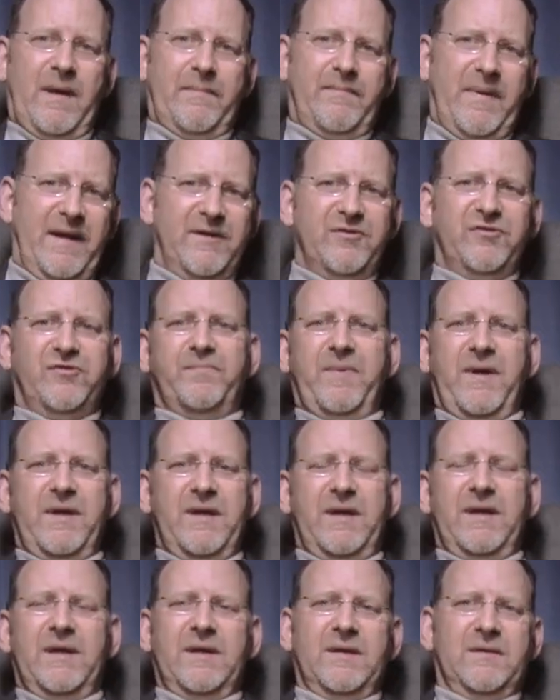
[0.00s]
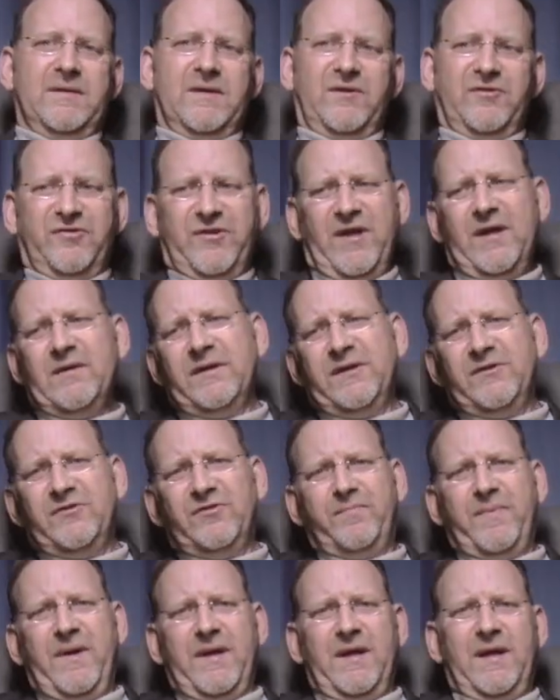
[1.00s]
my bed's spinning, and the ceiling's
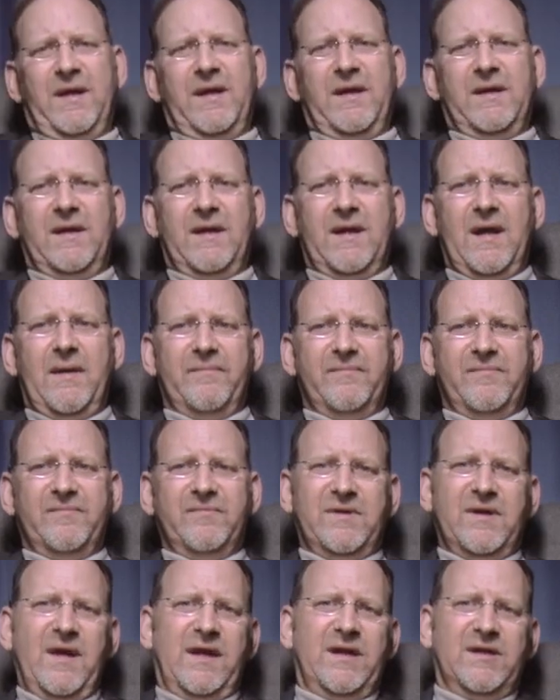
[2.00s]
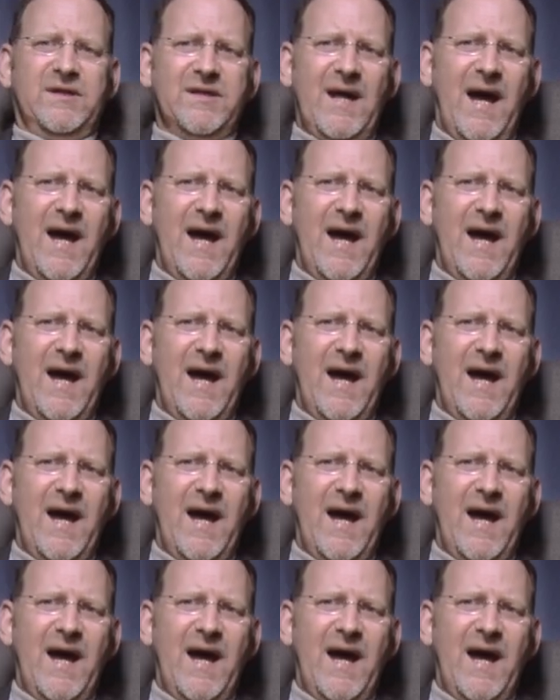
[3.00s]
spinning, and I'm getting